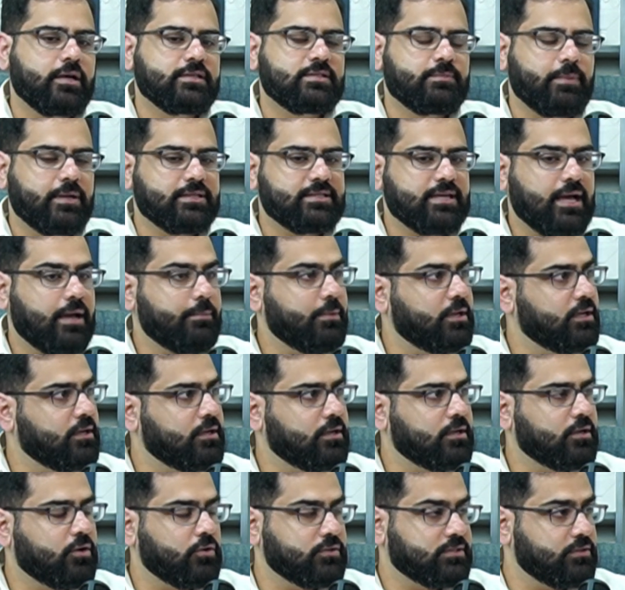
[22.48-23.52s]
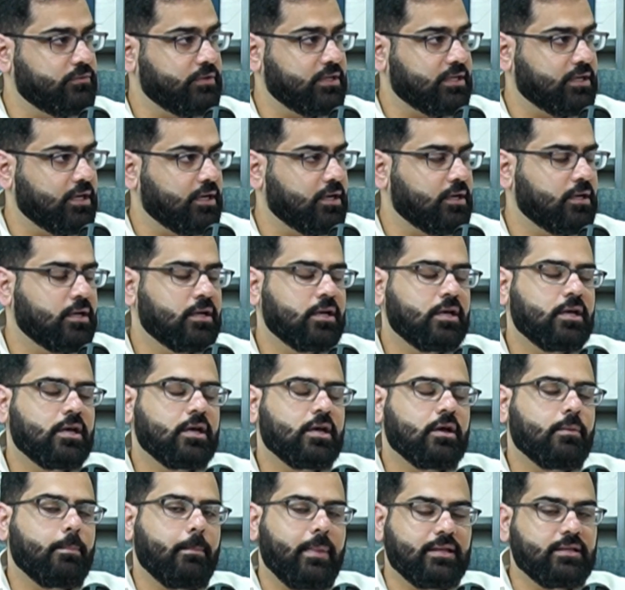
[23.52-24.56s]
spent time in Costa Rica,
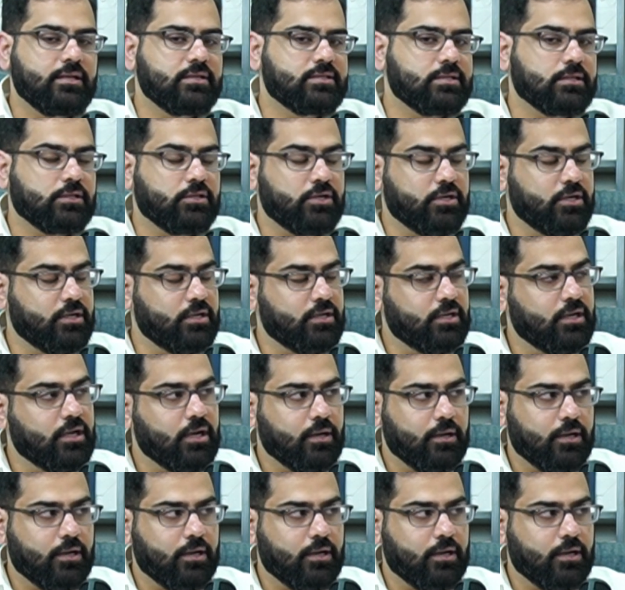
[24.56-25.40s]
mainly to learn